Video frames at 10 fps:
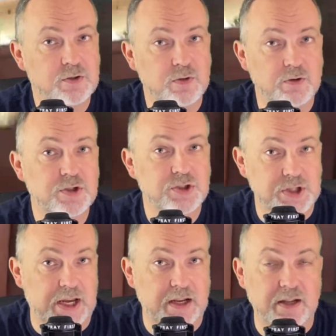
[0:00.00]
you there's
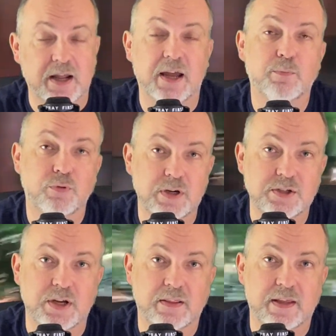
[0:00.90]
shade, and I
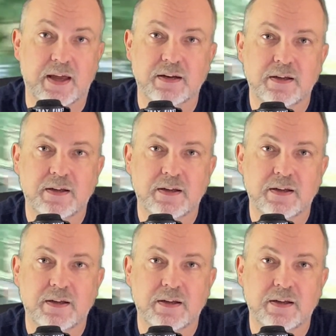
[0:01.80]
appreciate that.